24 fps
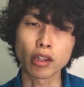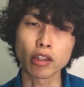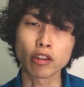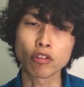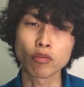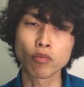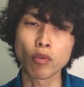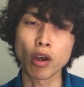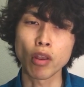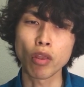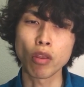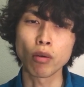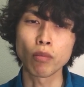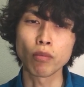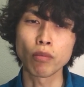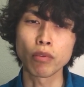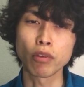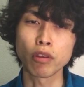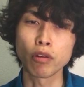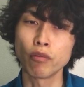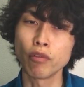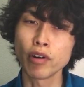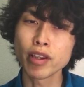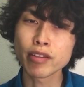is one
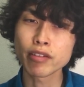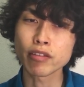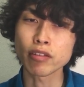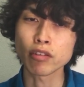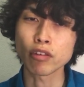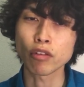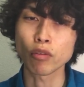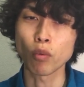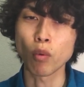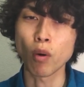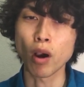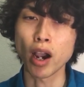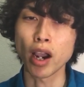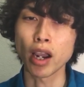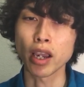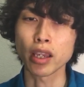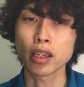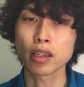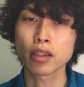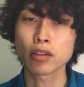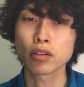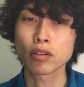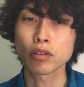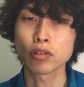of the reasons why